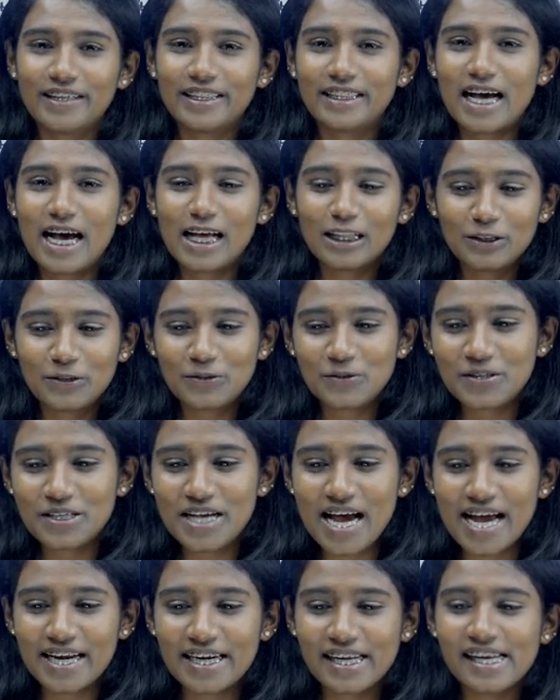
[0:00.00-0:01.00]
Vedantu
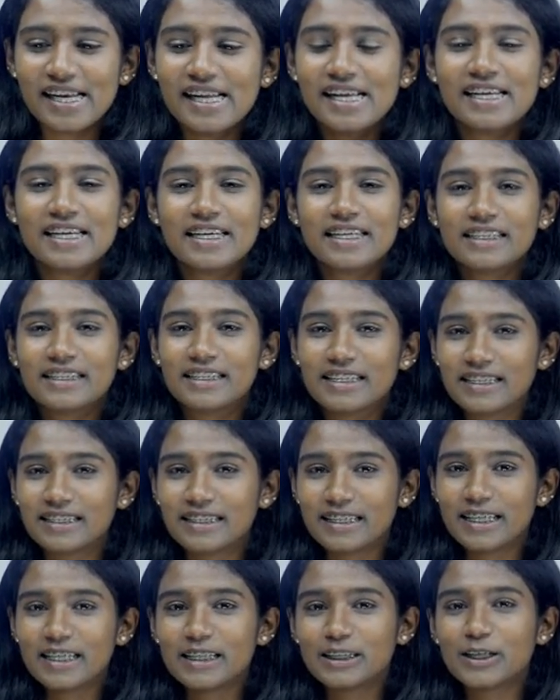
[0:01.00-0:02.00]
channel.
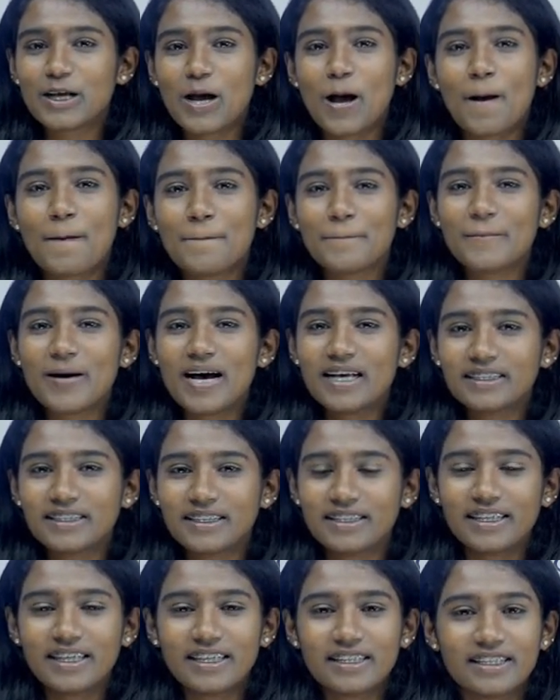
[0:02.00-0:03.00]
This is your
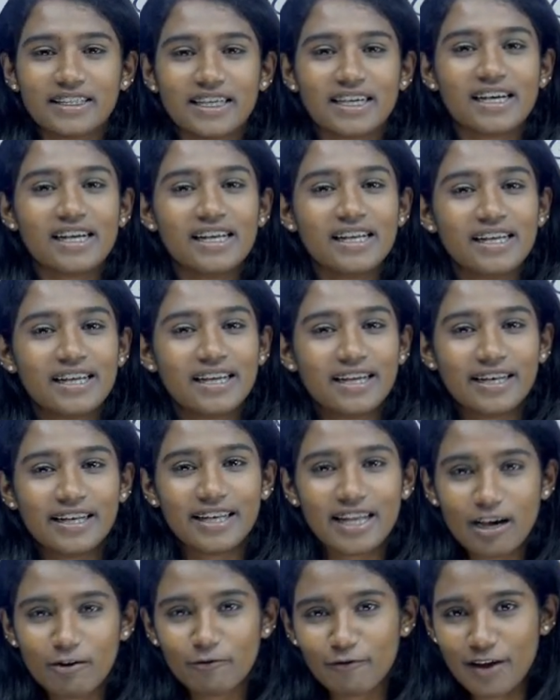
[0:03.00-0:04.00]
master teacher
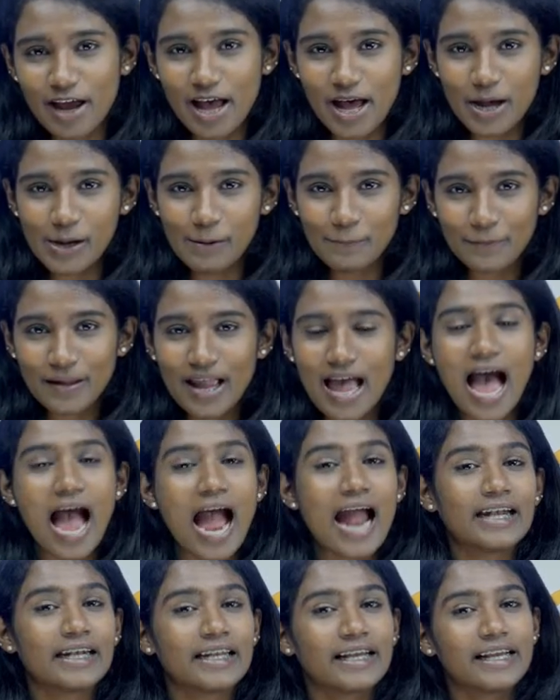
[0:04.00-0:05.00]
Navya,
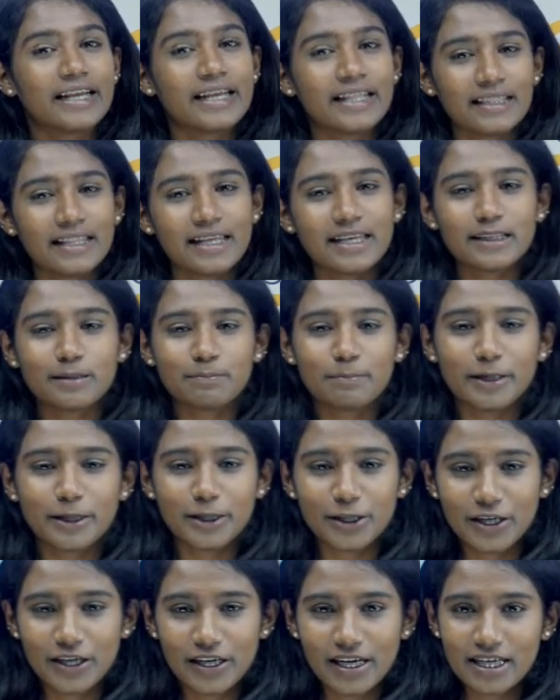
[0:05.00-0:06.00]
and in this
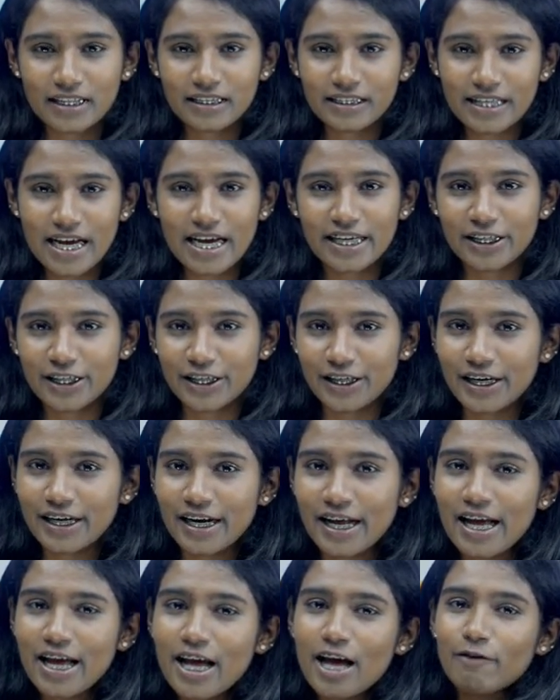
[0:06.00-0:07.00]
particular session
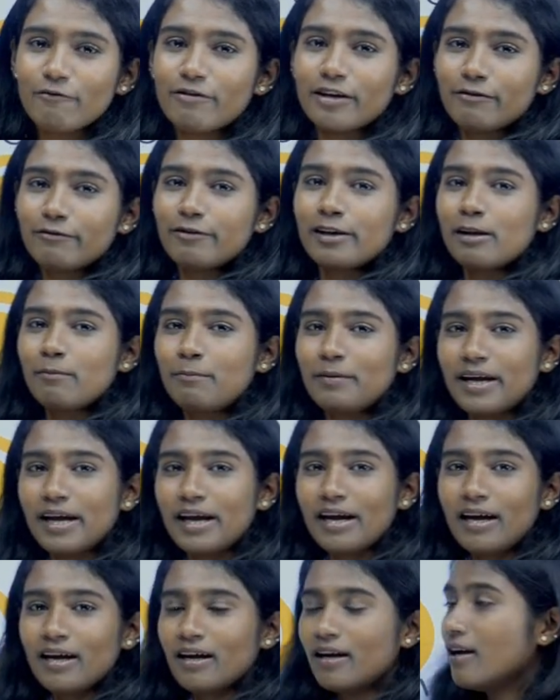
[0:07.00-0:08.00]
we will be
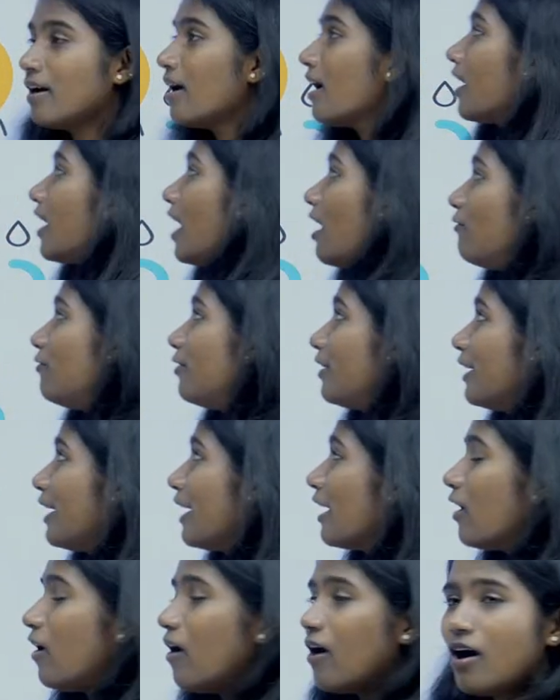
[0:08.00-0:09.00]

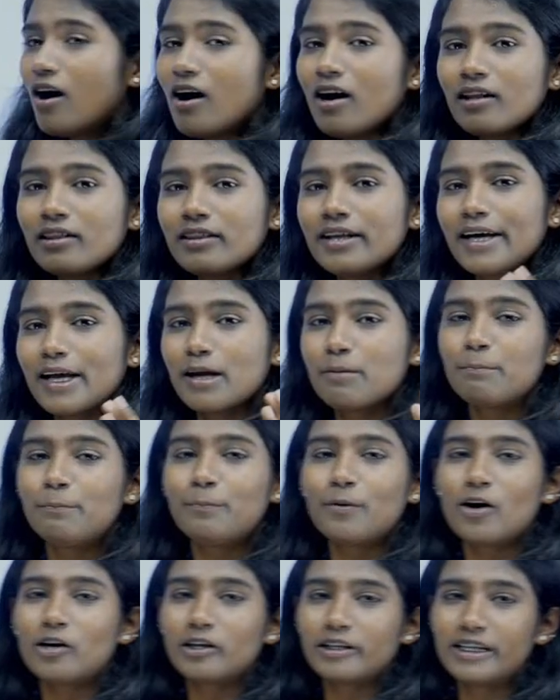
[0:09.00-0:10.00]
covering all the
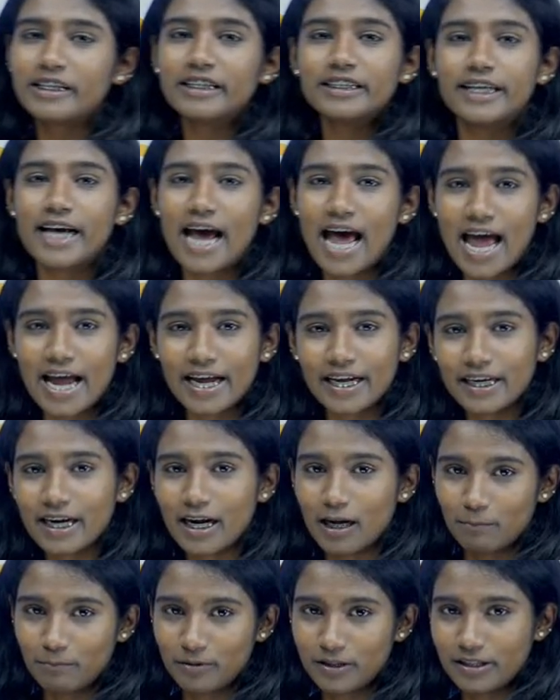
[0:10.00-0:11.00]
important
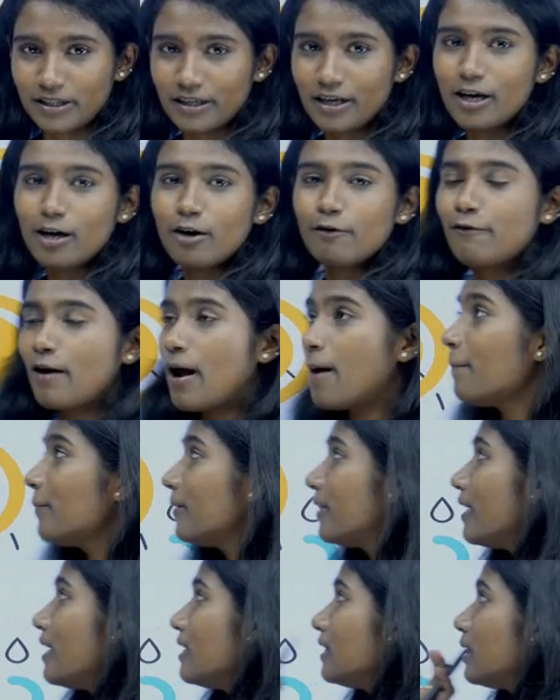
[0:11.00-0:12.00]
diagrams from
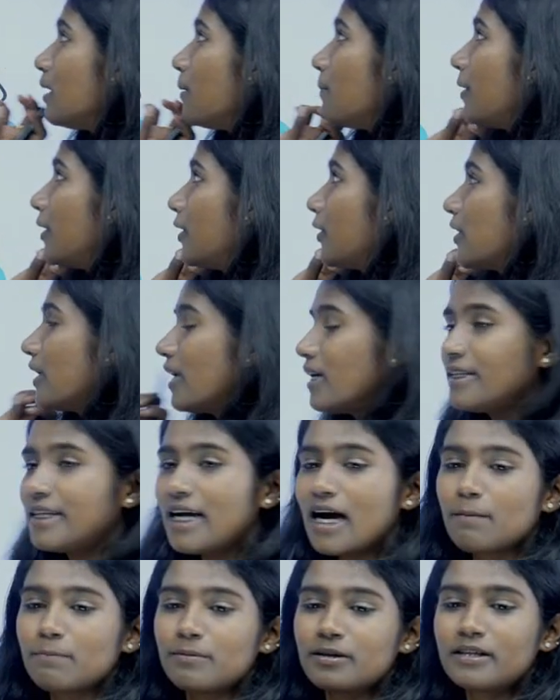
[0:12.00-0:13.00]
this particular
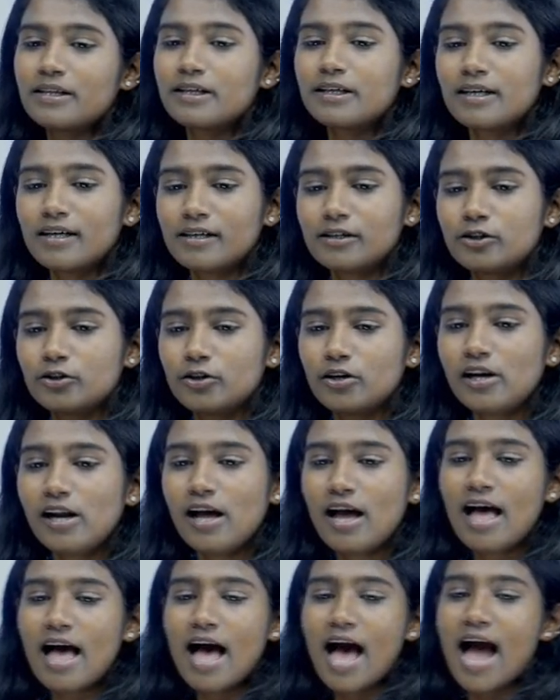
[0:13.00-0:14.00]
chapter, the control
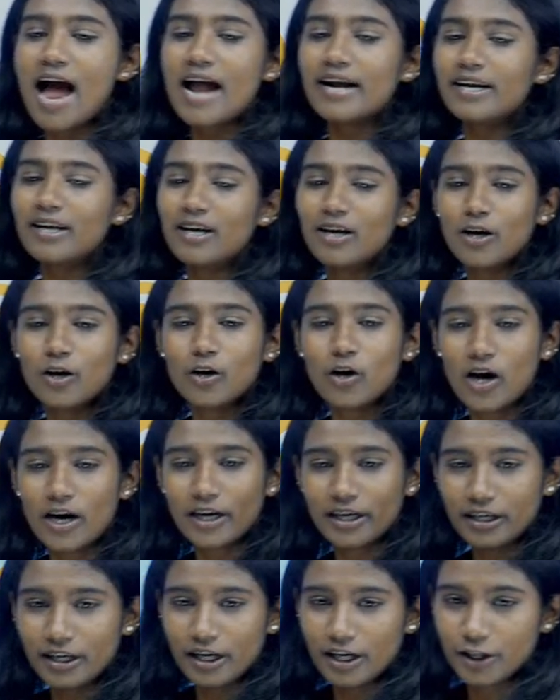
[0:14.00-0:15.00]
and
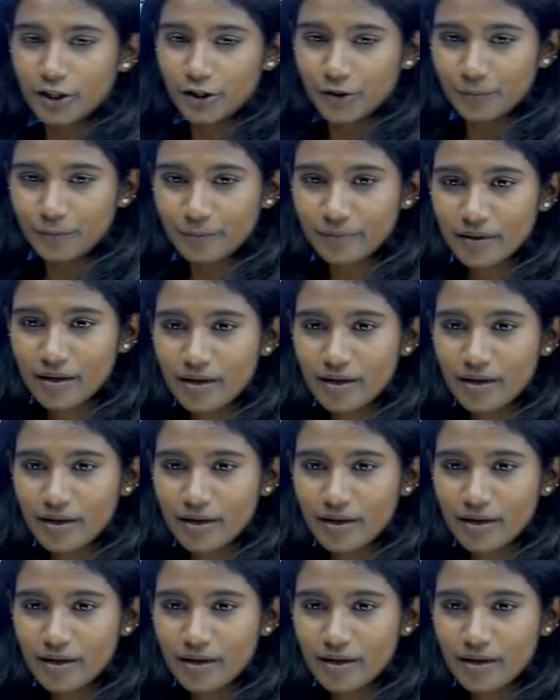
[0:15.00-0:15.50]
coordination,